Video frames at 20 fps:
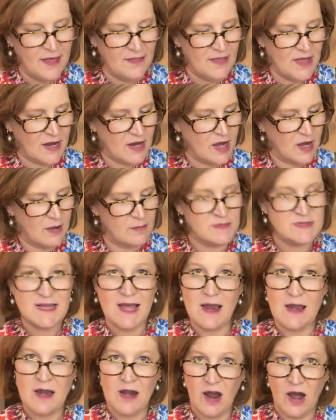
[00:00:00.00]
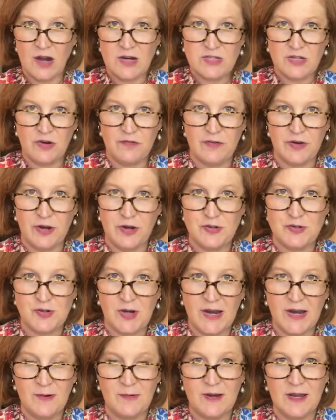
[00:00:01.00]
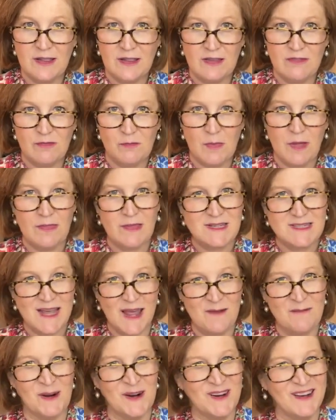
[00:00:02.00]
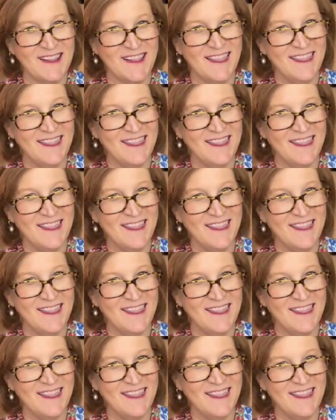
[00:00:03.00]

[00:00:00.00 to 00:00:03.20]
that comes and knocks over your drink when you leave them on the table.